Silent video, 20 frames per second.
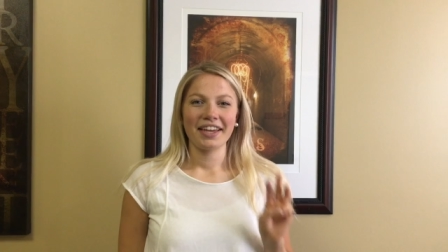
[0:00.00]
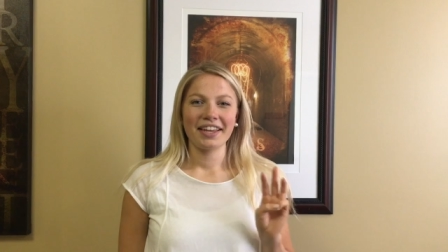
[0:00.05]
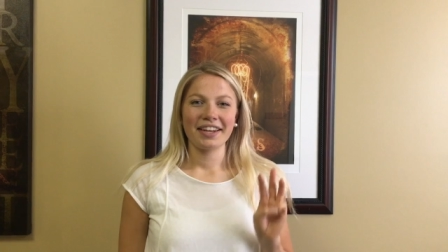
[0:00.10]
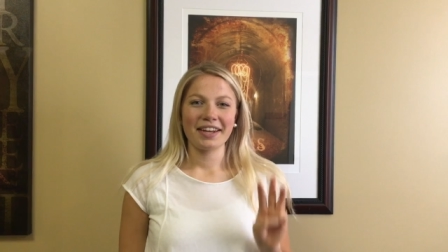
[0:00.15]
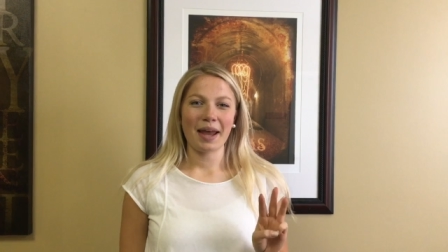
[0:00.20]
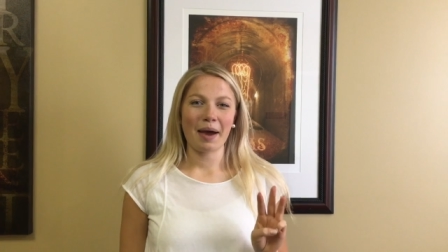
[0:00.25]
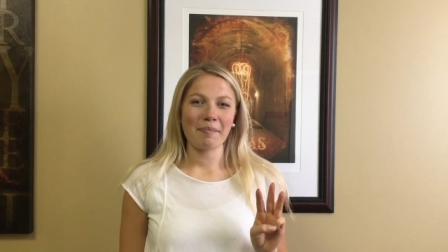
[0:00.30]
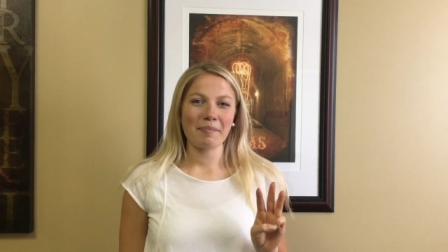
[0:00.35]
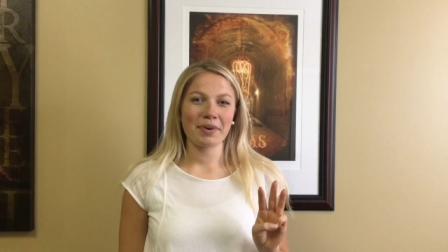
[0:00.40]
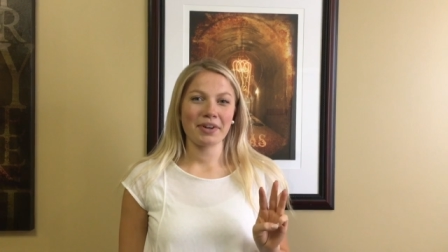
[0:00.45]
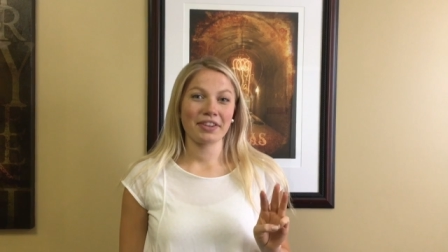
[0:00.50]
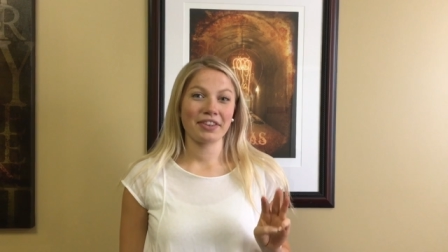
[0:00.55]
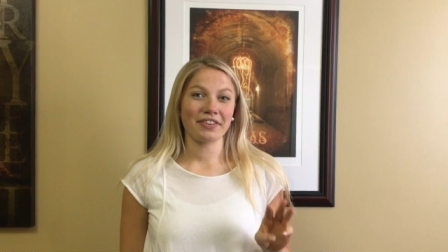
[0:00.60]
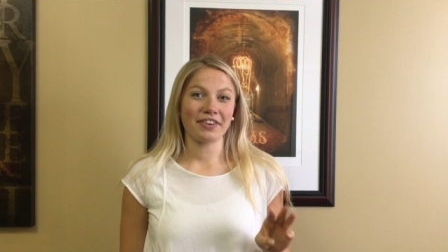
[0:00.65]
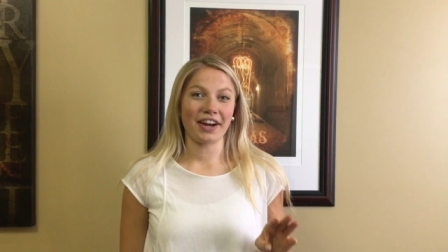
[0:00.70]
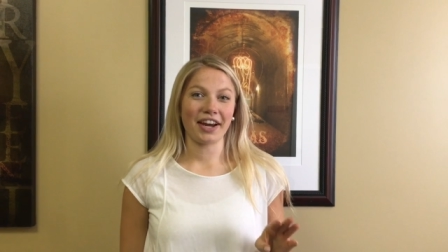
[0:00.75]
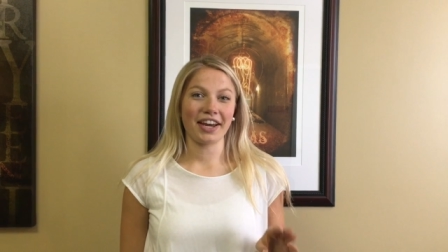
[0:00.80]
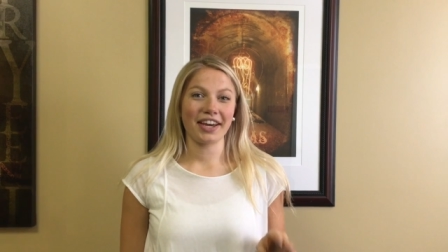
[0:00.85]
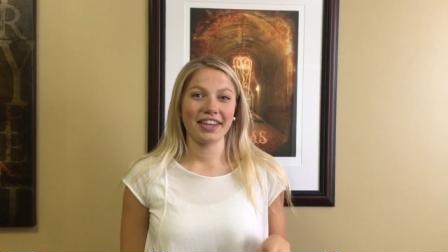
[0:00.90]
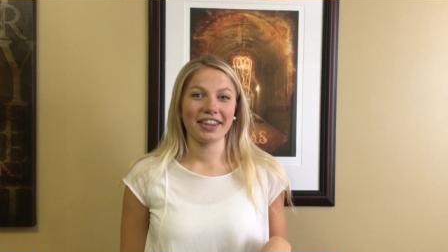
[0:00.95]
Number
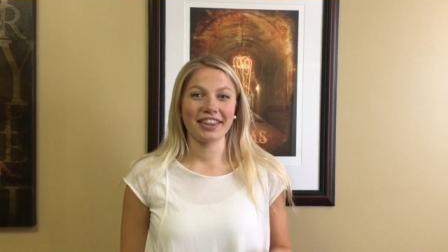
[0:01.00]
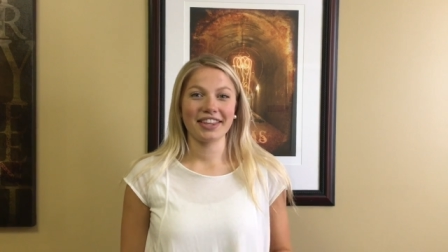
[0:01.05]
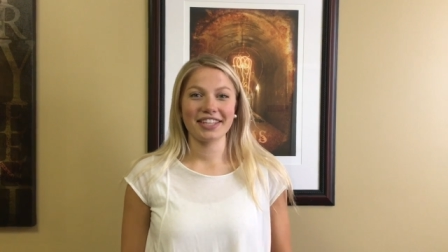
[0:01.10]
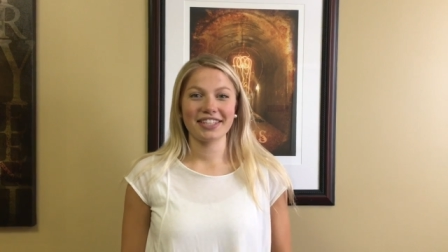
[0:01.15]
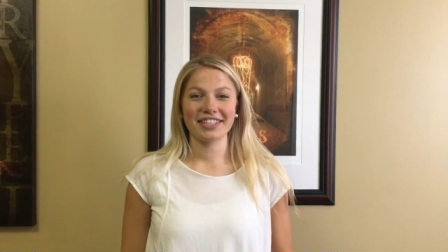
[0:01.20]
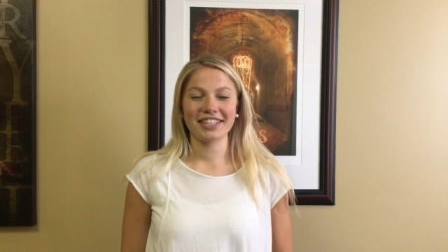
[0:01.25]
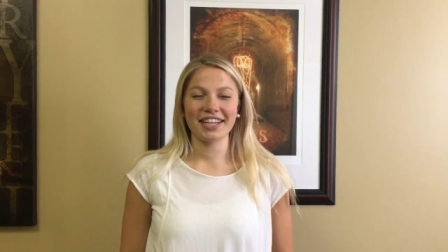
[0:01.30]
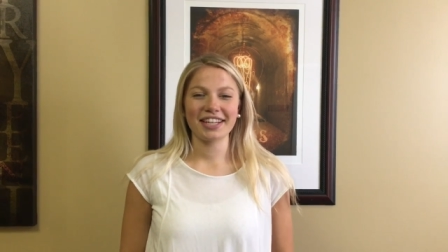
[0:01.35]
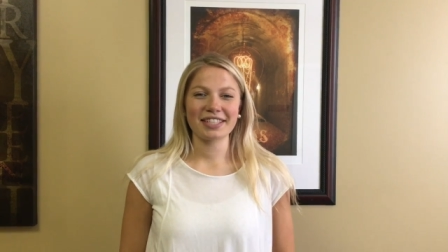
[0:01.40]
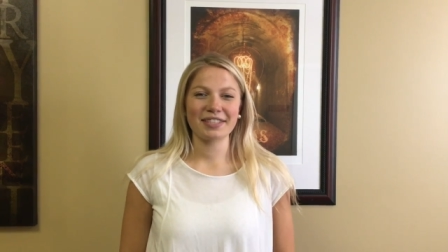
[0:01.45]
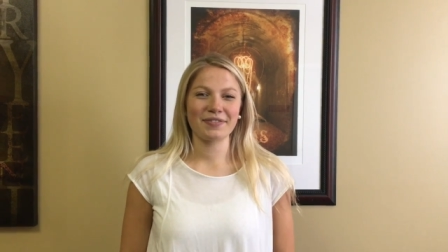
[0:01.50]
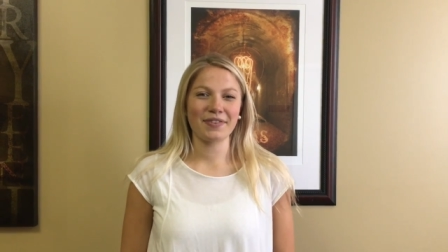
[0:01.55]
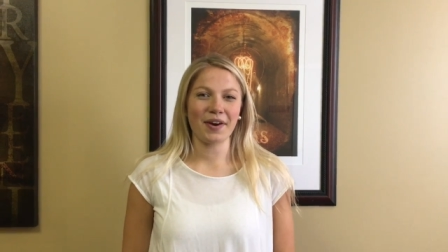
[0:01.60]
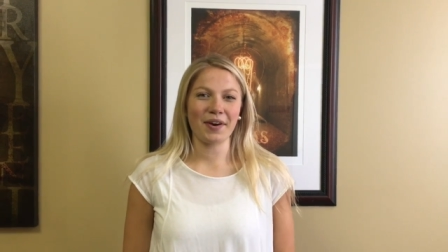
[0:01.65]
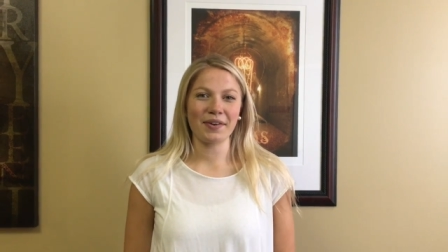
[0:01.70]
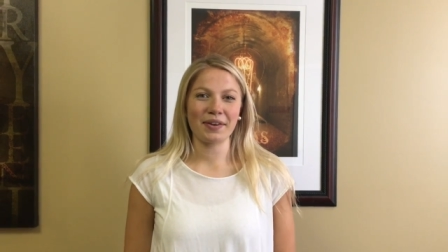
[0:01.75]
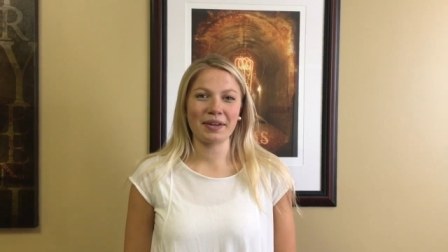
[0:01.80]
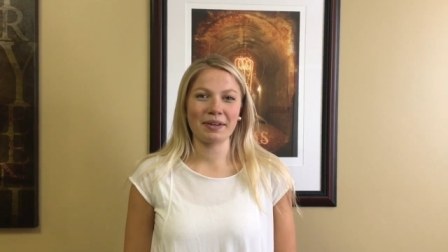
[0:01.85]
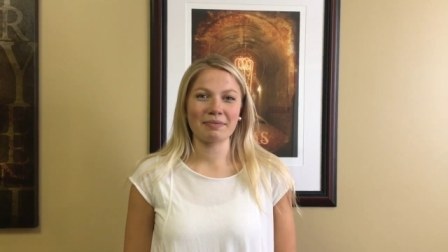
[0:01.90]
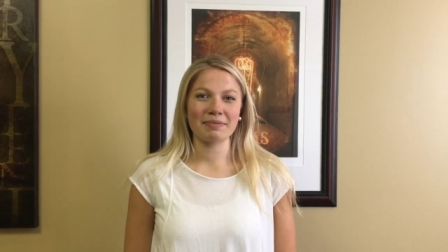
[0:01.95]
3. The 6
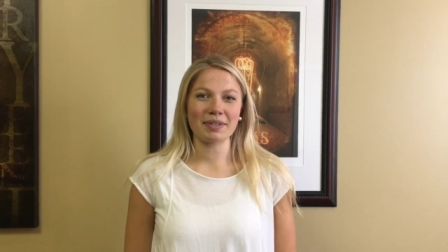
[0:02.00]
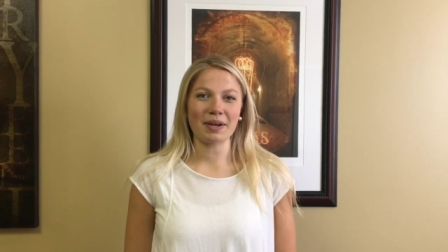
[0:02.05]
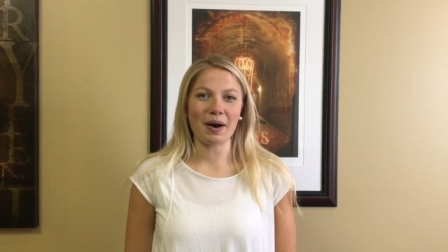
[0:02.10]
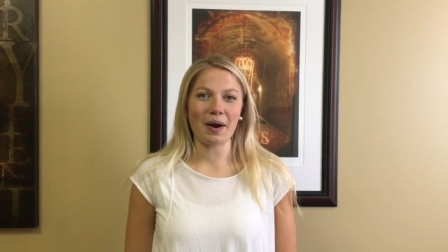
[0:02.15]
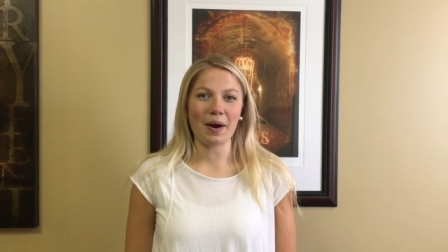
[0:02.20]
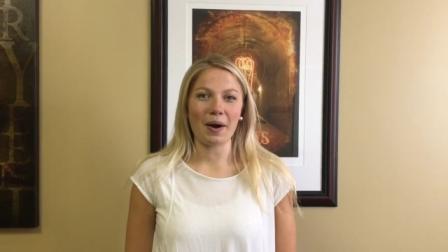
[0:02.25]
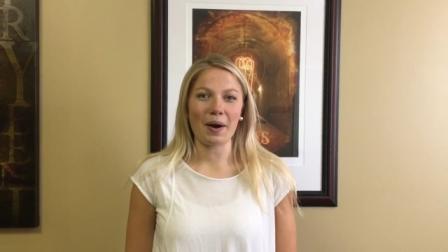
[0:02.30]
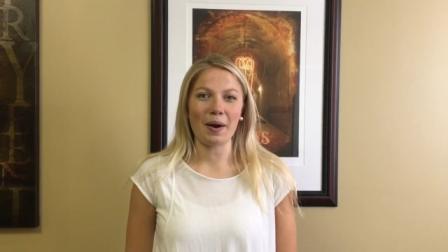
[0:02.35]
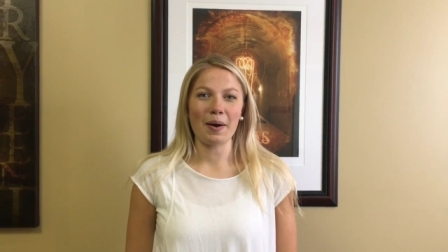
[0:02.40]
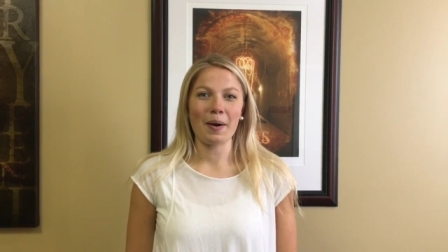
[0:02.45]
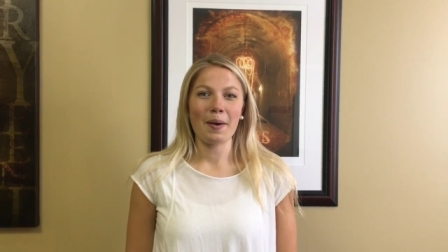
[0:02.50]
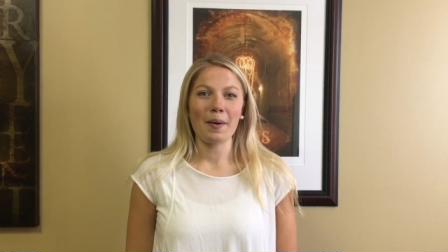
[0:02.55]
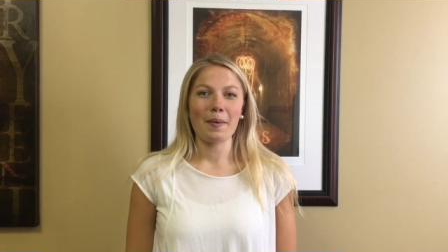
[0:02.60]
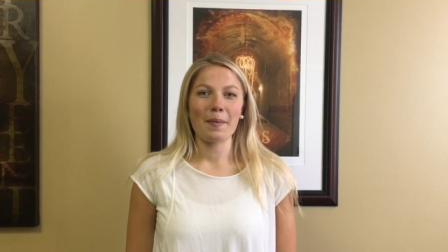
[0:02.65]
phonemes are